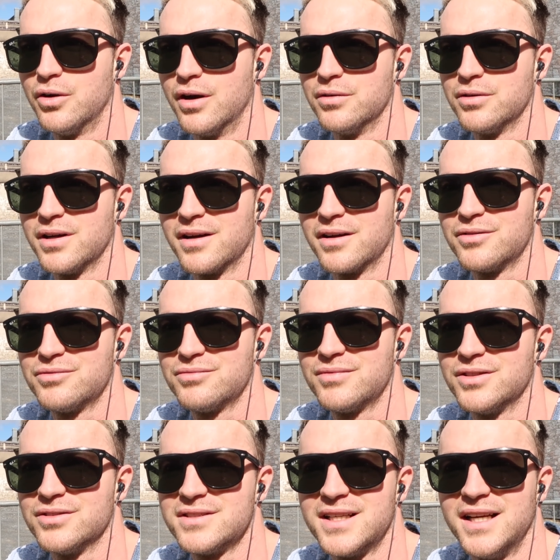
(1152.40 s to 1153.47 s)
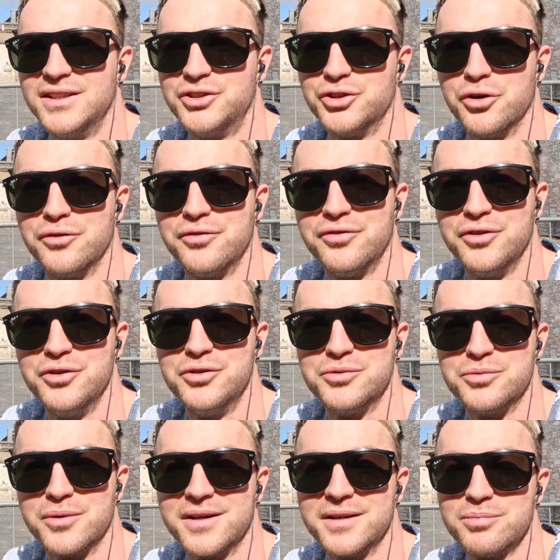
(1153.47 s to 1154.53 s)
I'm gonna say junk food,
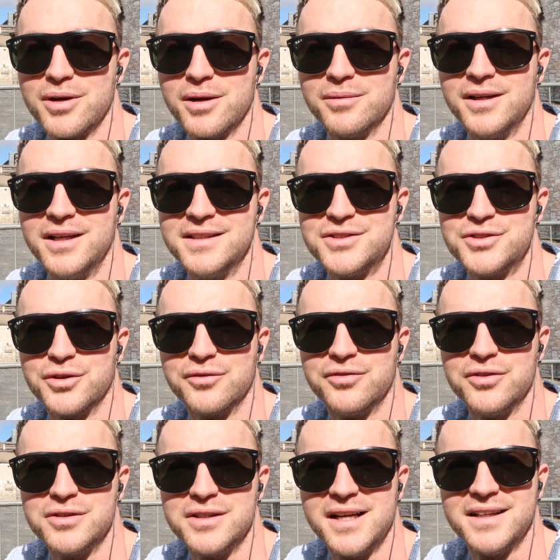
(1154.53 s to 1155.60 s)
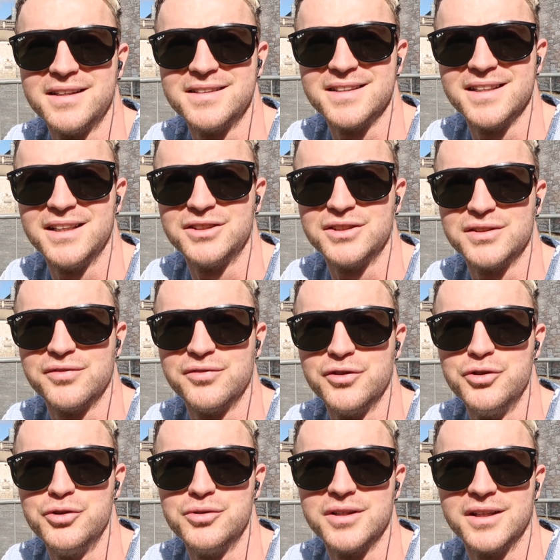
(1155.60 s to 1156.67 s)
but it probably is junk food, eating delicious
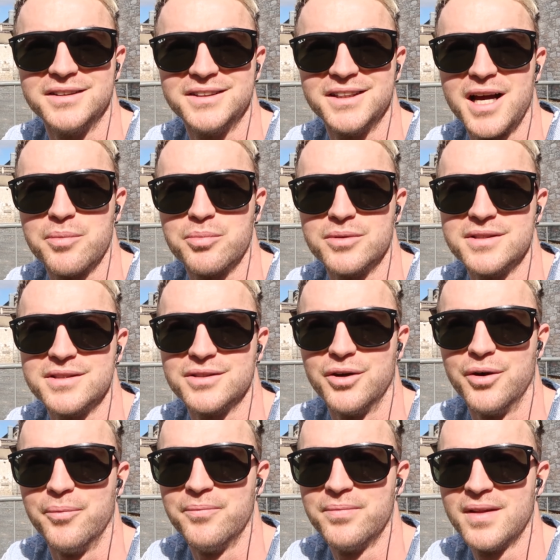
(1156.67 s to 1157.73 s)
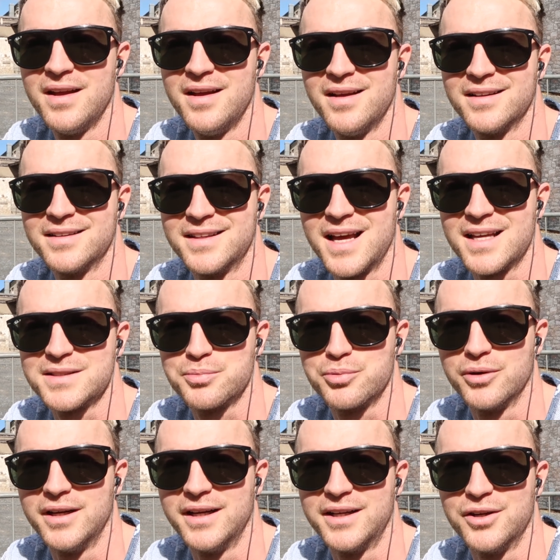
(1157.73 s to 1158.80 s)
food and shopping. So that's
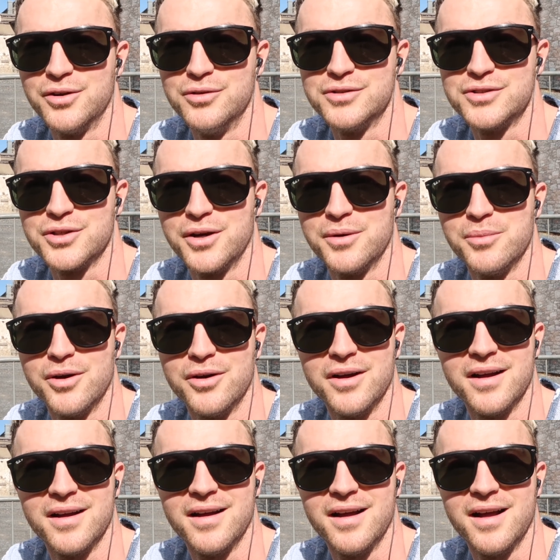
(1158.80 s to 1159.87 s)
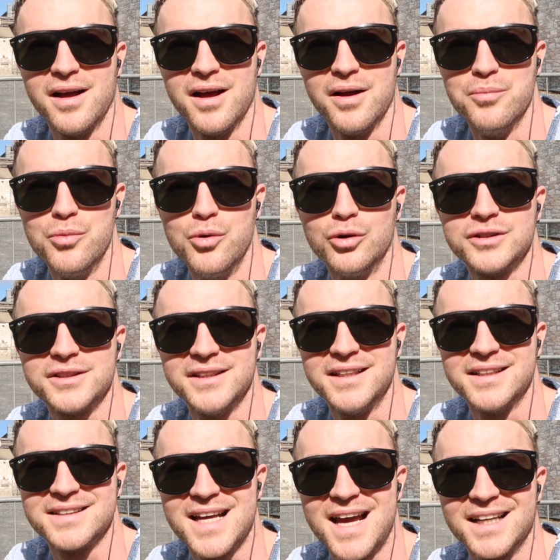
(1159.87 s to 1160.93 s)
pretty cool. So I'm emotionally
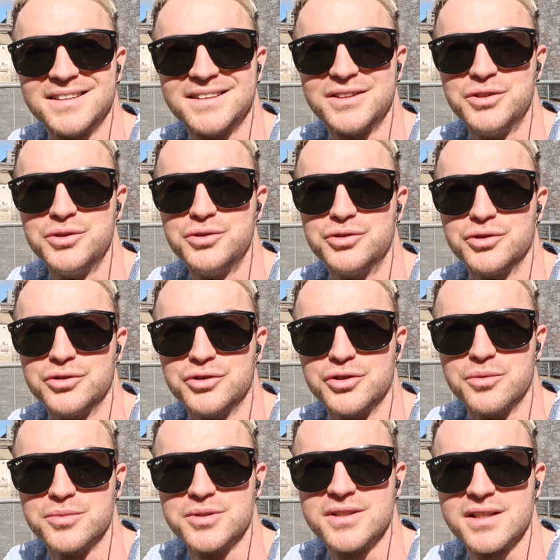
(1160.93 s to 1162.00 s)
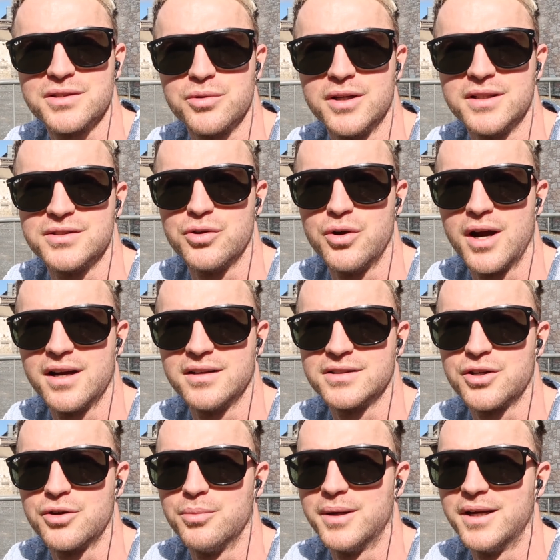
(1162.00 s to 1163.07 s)
attached to Dundrum. So that's why it's so hard to
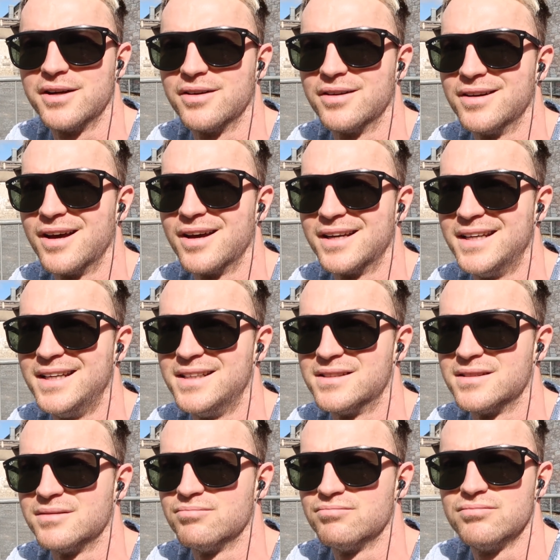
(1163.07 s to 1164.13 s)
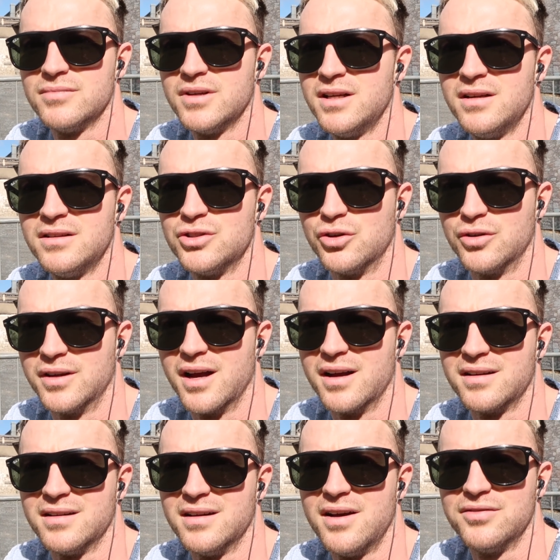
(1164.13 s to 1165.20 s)
come here and not eat. So I
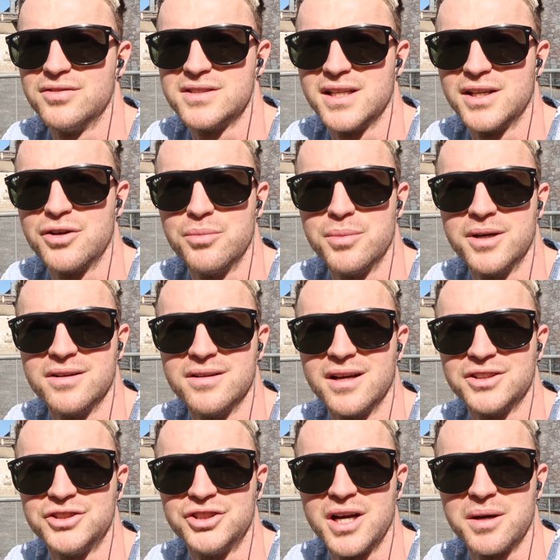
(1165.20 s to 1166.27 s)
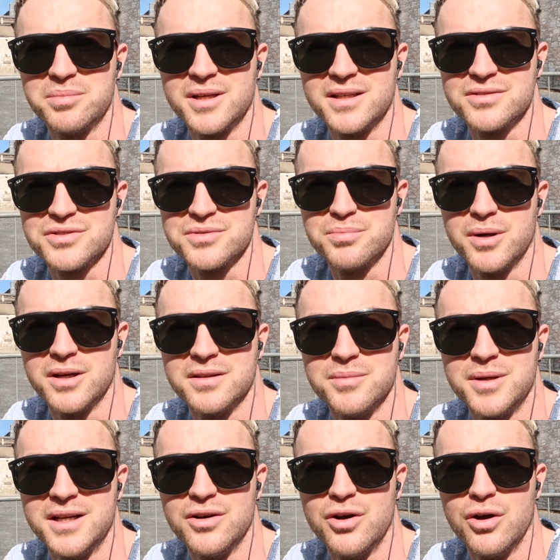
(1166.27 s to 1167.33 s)
can obviously come here and not shop, that doesn't bother
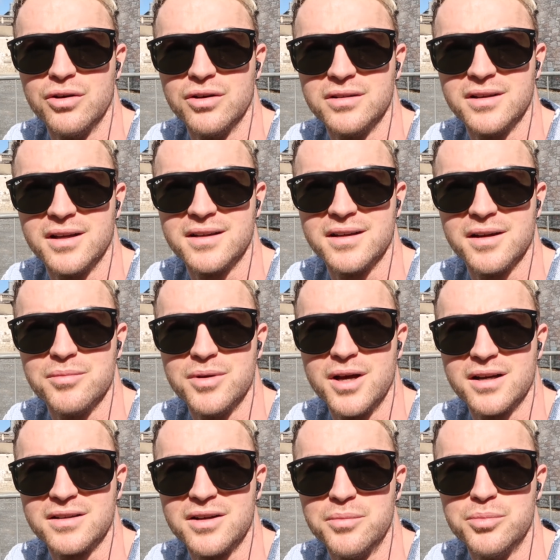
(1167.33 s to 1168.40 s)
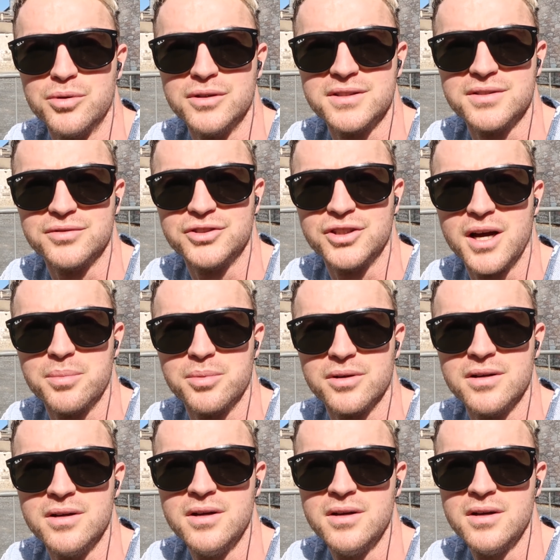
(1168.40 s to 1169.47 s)
me at all. I'm not a compulsive shopper,
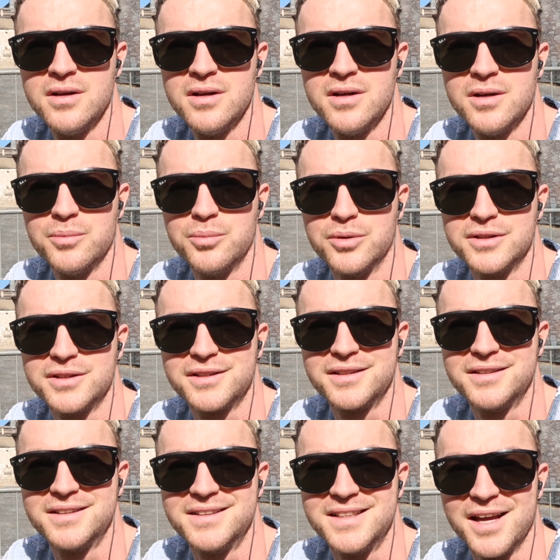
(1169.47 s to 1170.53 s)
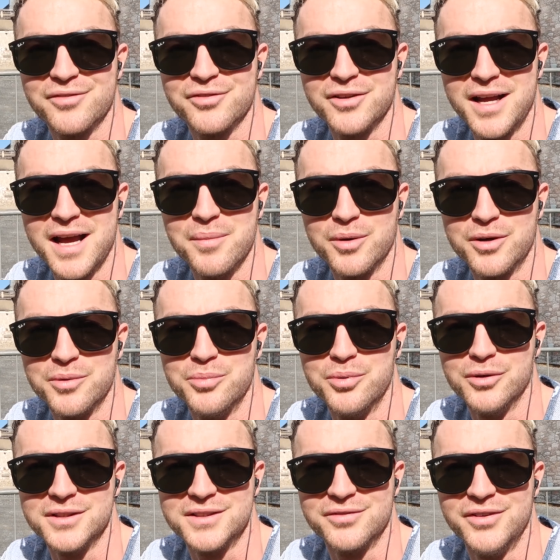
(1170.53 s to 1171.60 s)
but definitely am a
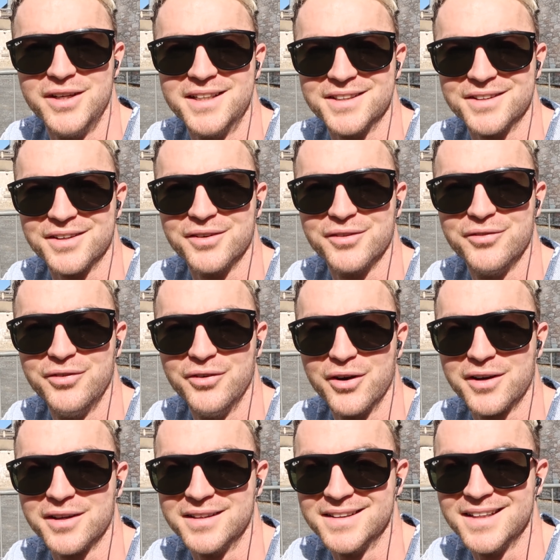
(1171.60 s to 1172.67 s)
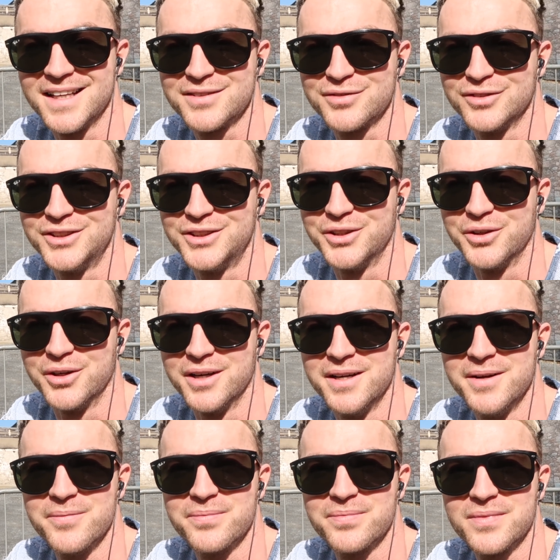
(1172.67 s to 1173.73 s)
compulsive eater, fucking that's for sure.
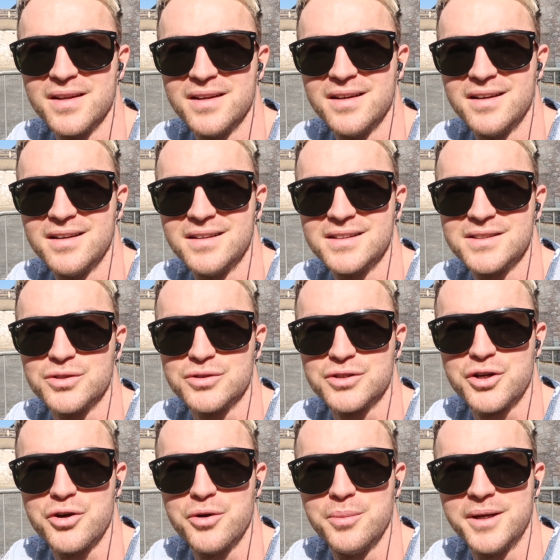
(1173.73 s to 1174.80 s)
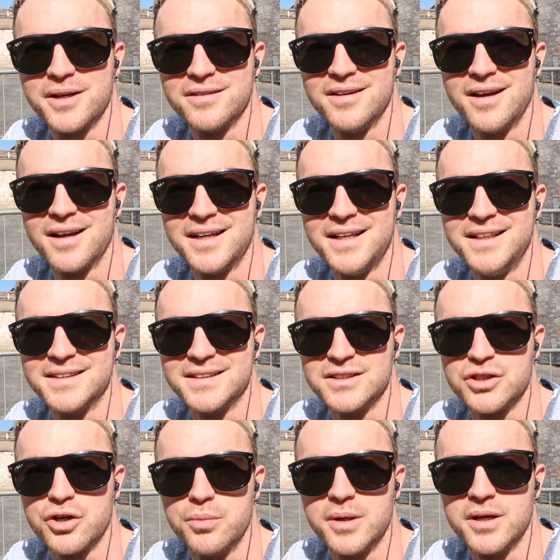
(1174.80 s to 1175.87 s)
So to come here and not eat, and
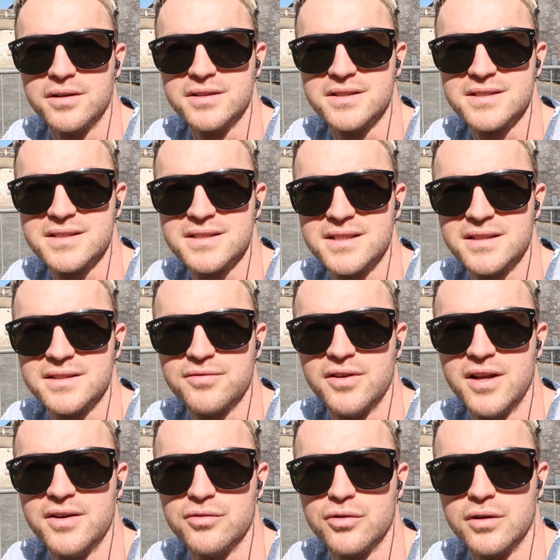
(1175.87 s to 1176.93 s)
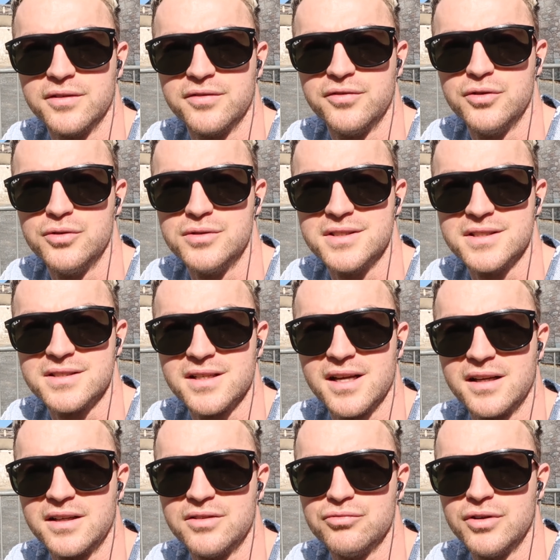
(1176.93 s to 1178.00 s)
to come here and flavour all the foods,
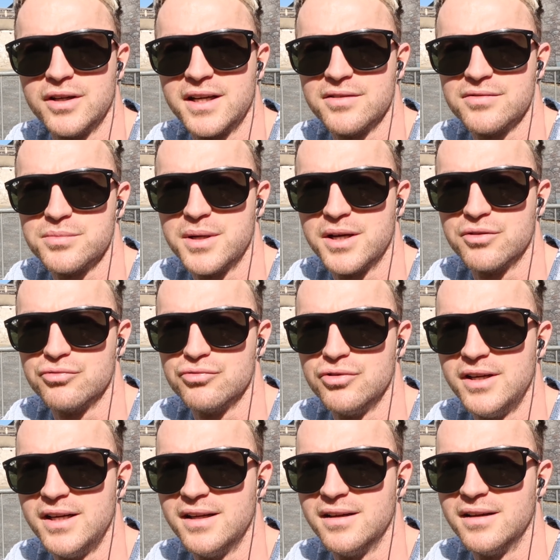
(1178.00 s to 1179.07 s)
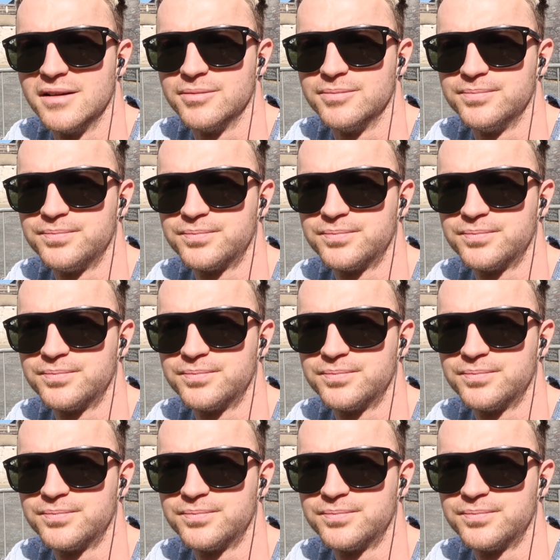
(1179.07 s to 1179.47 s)
it gives me a real